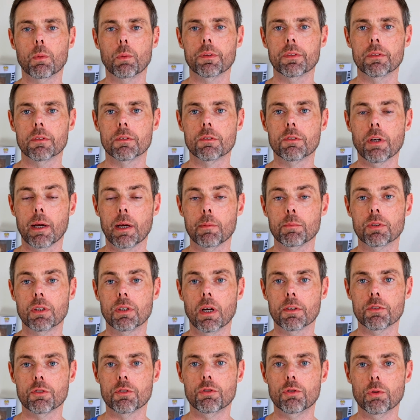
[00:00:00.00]
what James
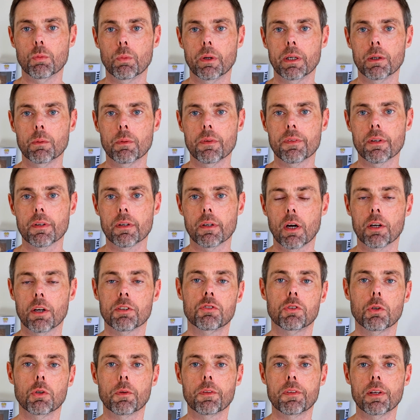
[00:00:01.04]
Gunn's doing with it. I
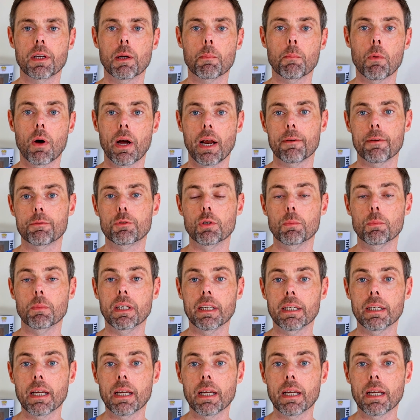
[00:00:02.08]
still think it might have too many